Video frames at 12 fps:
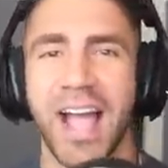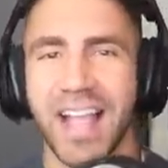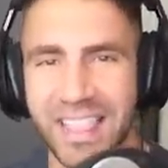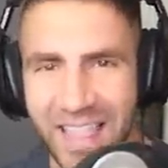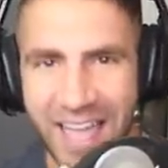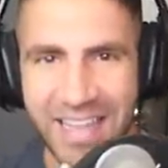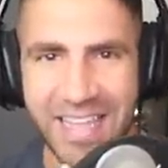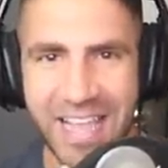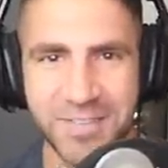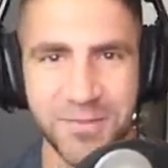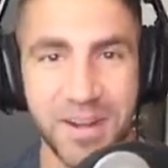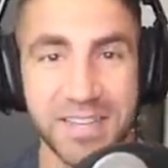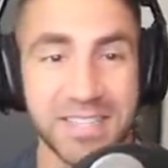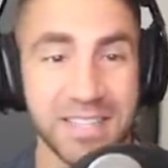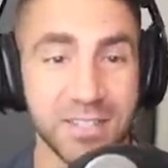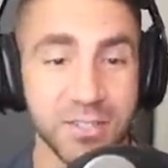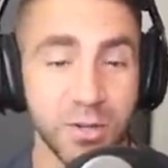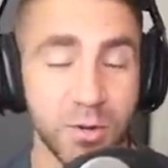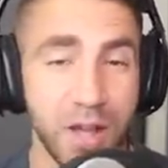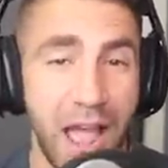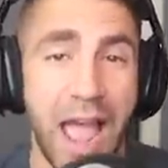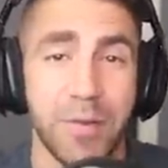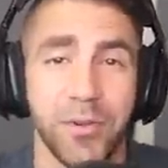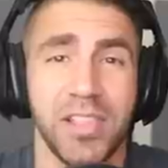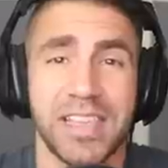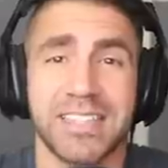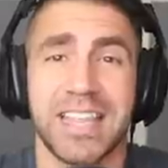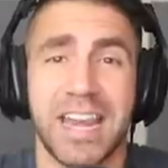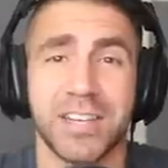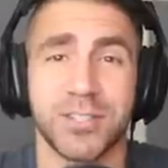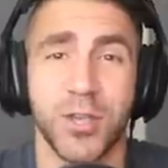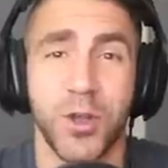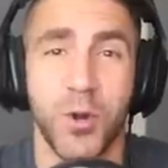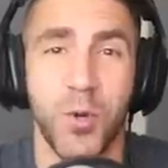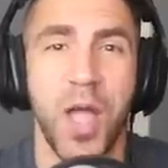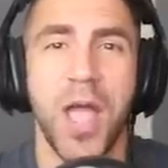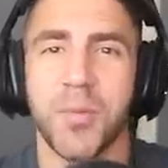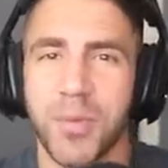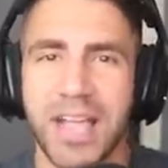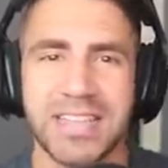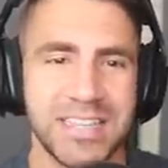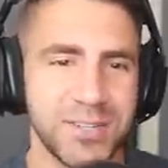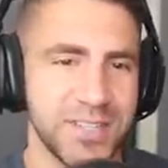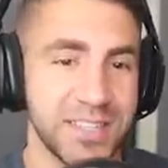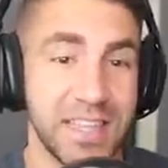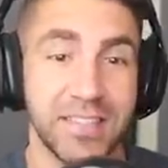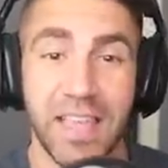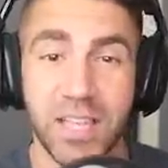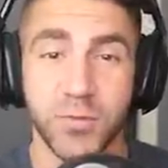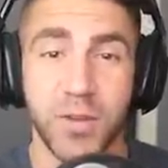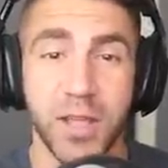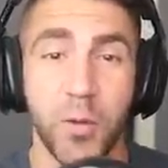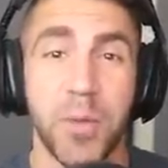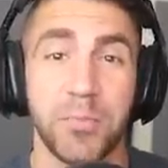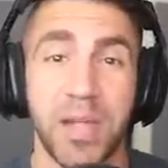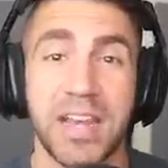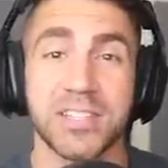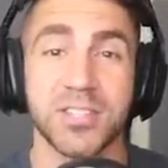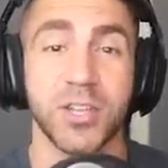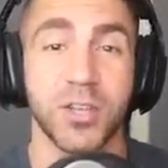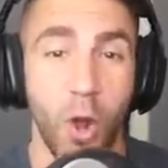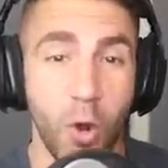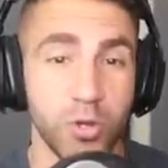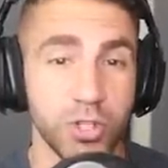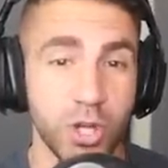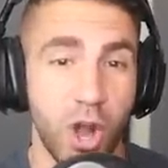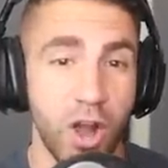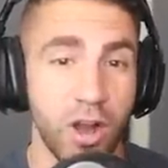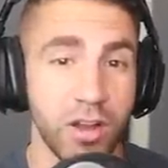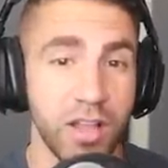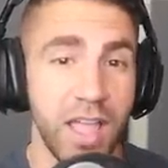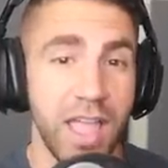A lot of you guys wanted to see this tuna. I'm really excited too. But, guys, here's the thing. Last video we played as the ghost shark.